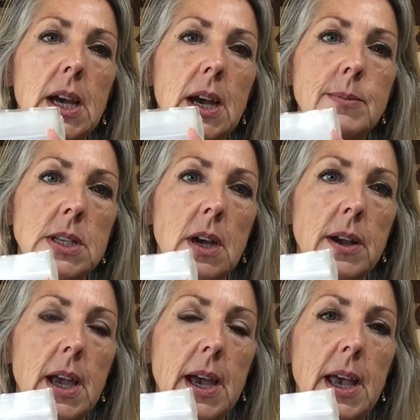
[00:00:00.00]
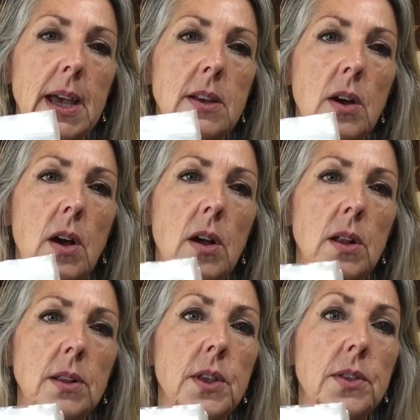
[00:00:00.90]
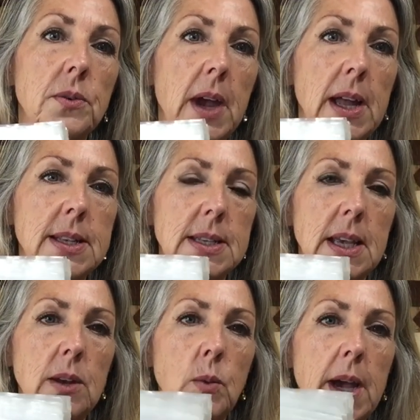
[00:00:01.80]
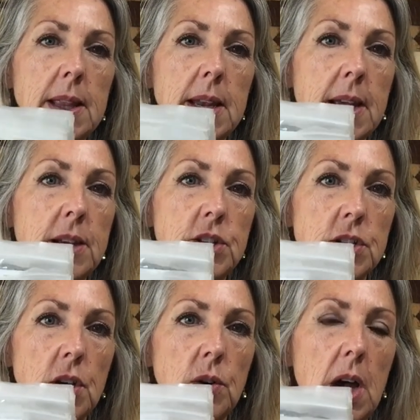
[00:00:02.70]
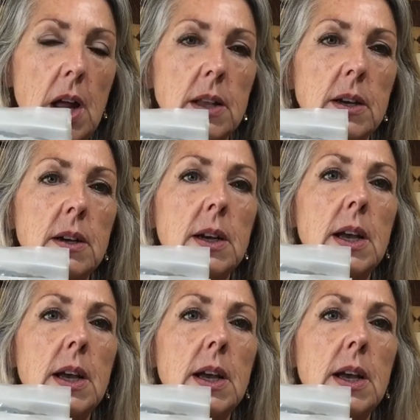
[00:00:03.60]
I'm sorry, I had all the threads in a way that I can just go color